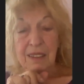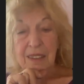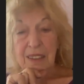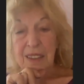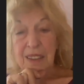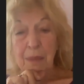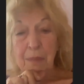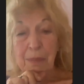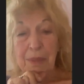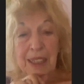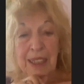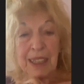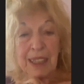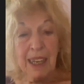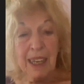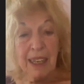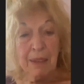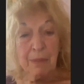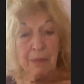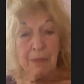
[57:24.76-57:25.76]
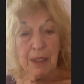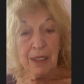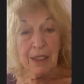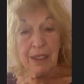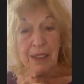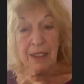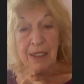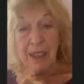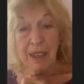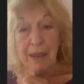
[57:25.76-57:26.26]
Something came
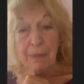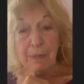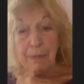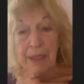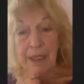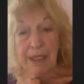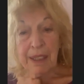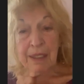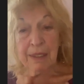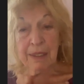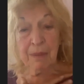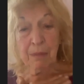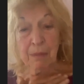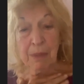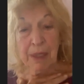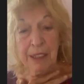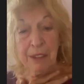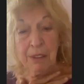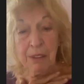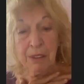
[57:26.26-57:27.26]
up in my